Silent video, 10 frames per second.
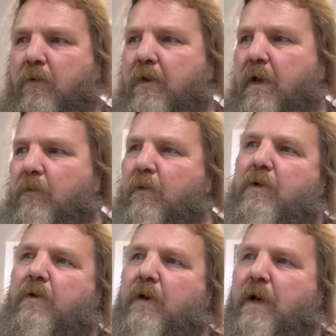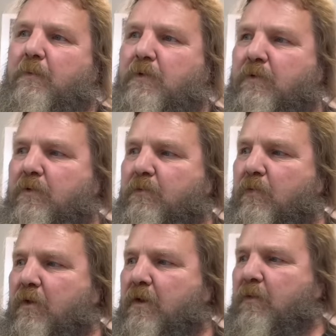yeah, we went to New Hampshire this
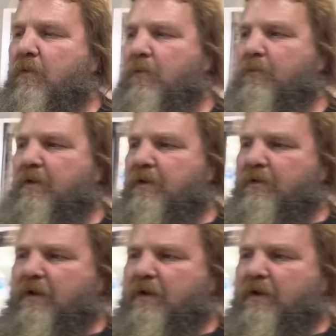morning. Yeah, we were in New